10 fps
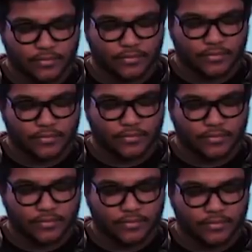
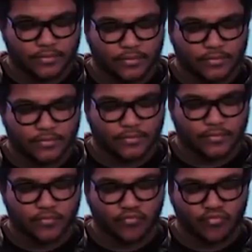
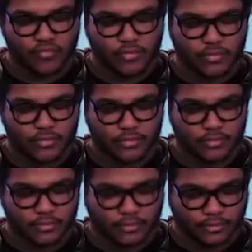
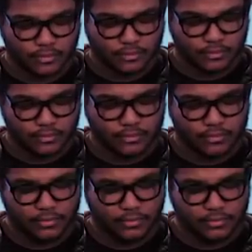
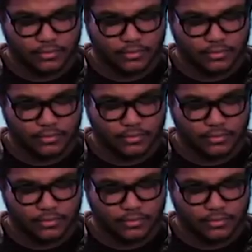The person shown says nothing.